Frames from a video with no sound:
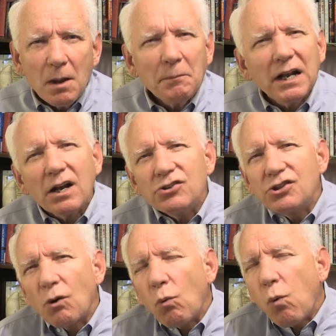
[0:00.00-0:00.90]
Because
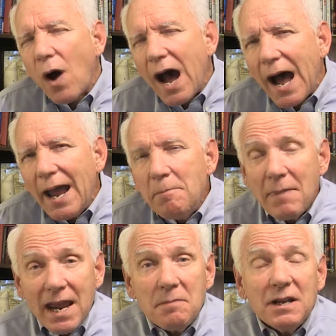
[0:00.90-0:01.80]
the why
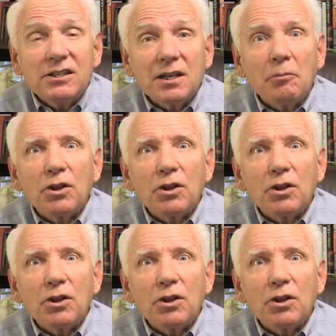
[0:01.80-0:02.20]
may be some of